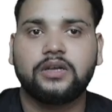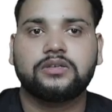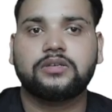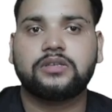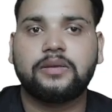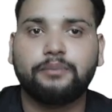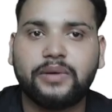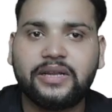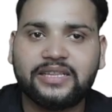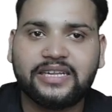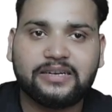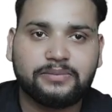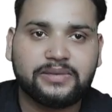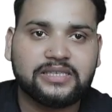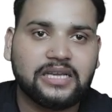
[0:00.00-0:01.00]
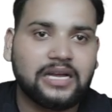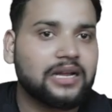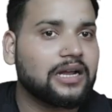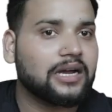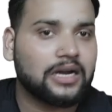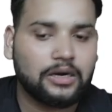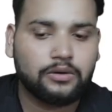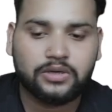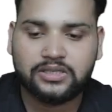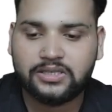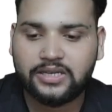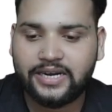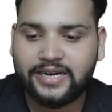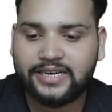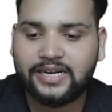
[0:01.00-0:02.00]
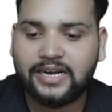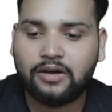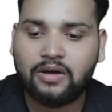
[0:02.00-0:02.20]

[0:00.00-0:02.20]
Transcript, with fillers: So simply that means our account is created.